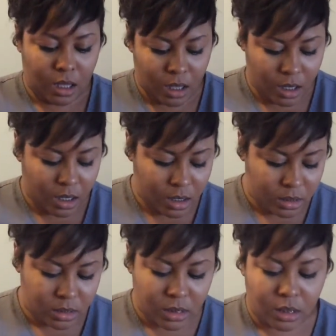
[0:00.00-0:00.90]

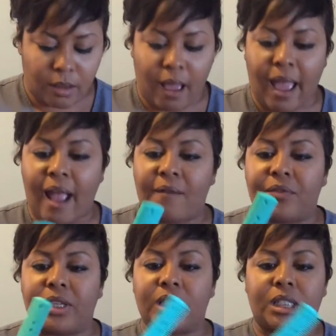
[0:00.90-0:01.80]
And I
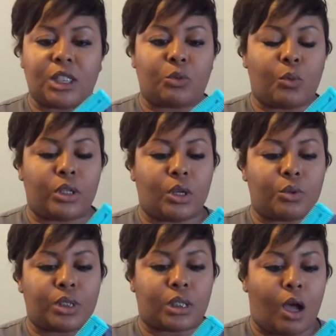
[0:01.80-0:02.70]
have this. It's one of
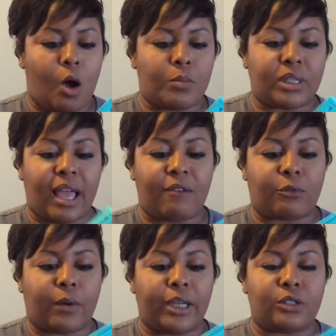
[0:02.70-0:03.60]
those combs that
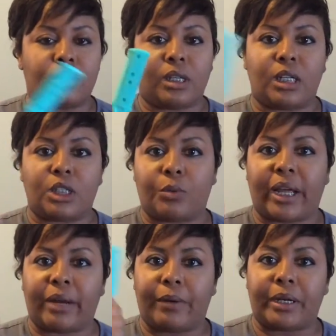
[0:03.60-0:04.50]
have razors in when I
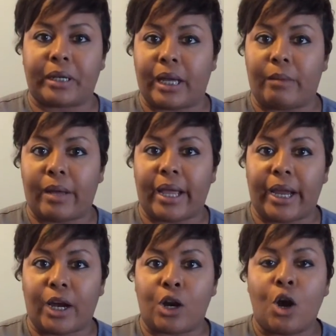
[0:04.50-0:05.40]
get ready to cut my
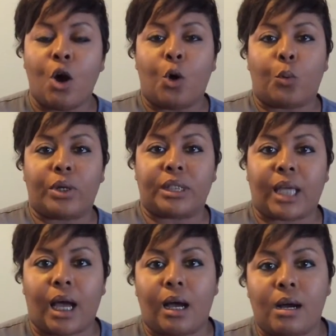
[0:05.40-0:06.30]
hair, once
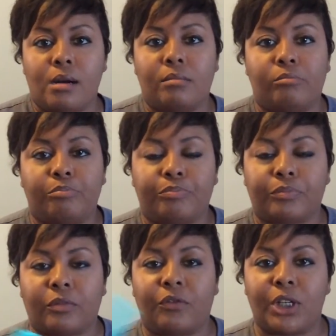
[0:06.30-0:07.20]
I
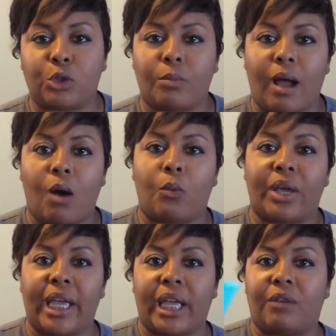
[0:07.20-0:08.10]
finish with my
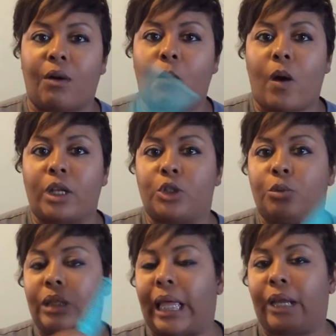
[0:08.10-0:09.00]
wig, if I want to
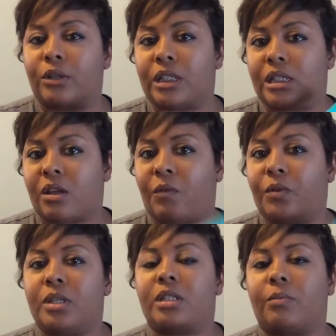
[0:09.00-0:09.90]
do layers and stuff
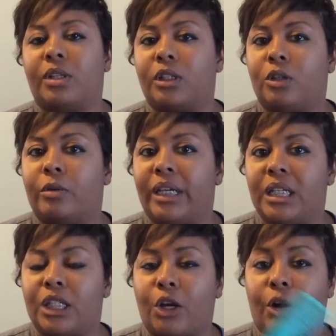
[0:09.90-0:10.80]
and it's something a little
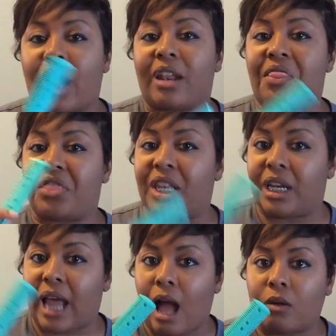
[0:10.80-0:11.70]
easier, kind of thin
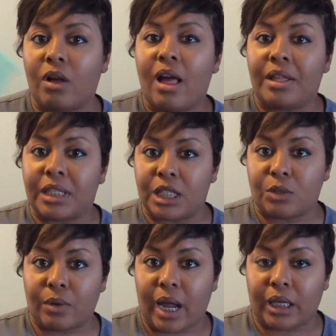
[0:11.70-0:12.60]
it out, this is
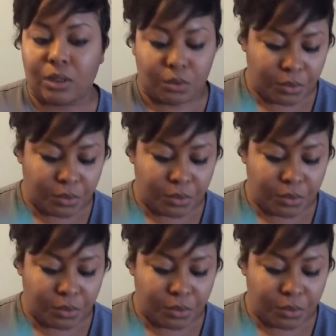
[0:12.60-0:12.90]
what I use.